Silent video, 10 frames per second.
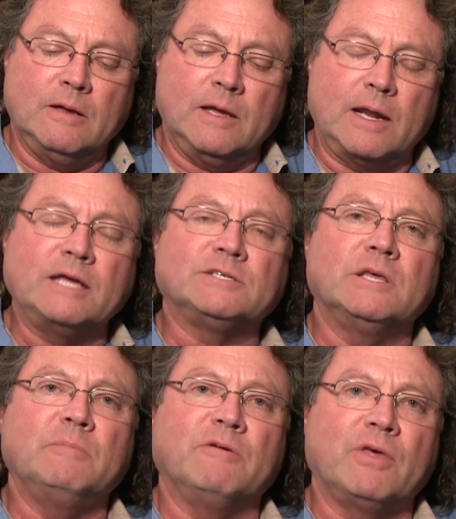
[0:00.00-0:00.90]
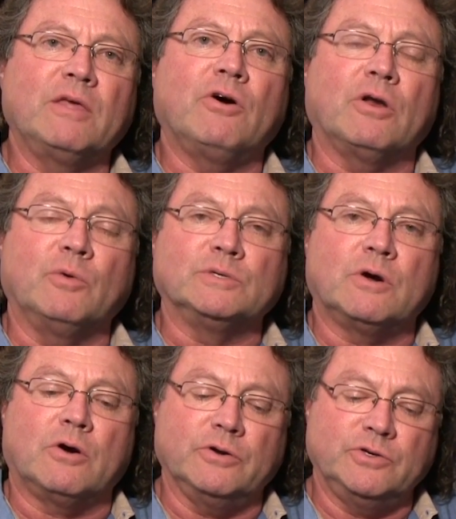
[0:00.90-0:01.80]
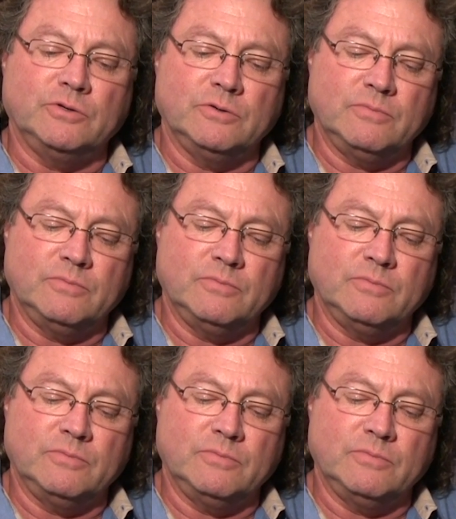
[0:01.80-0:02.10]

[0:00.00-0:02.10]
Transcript: and ask them if they thought it was harsh,